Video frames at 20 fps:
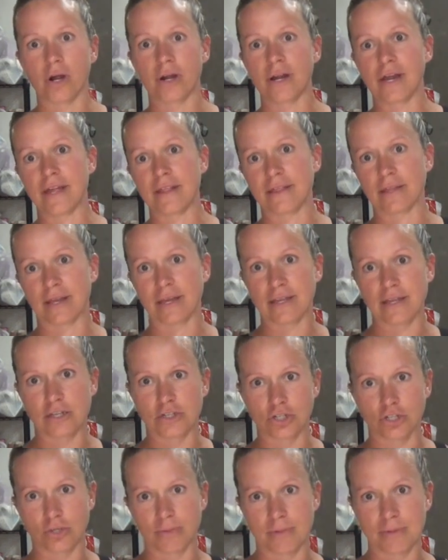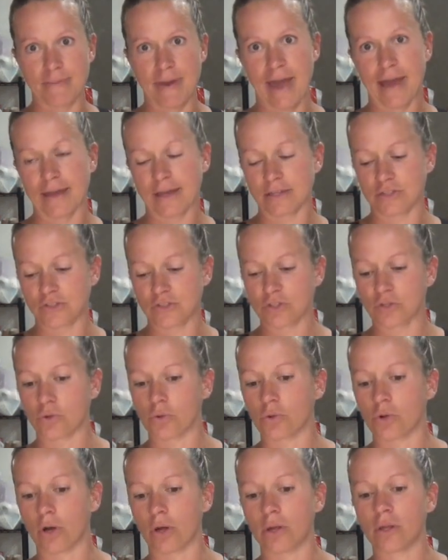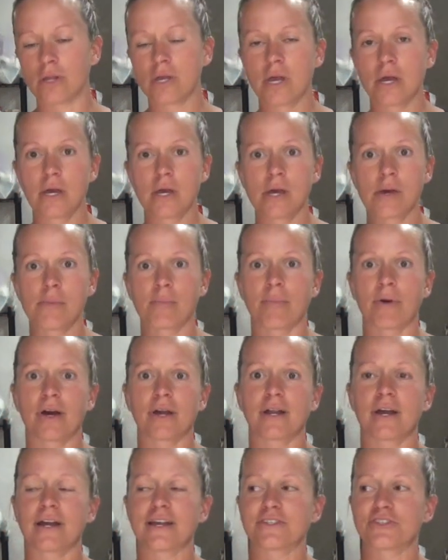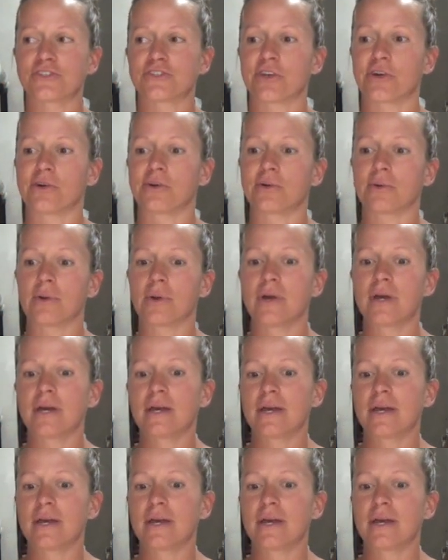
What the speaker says: and the kids should be back in school. But so